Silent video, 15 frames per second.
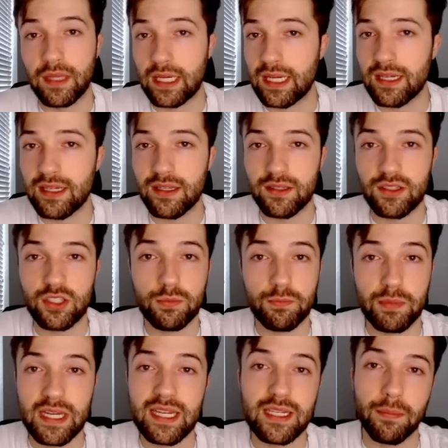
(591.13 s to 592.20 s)
He is
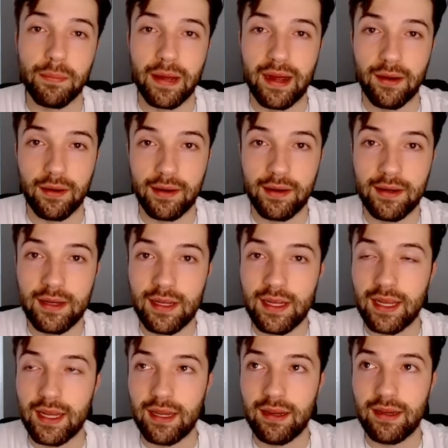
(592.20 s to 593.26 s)
speed to power,
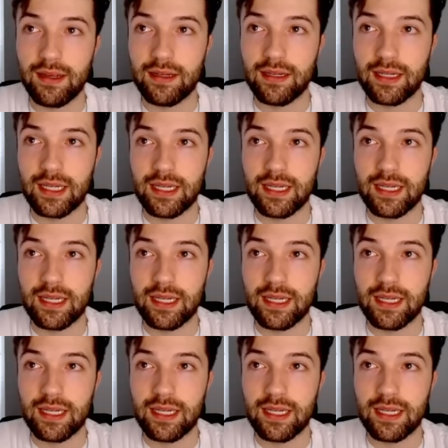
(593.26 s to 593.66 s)
and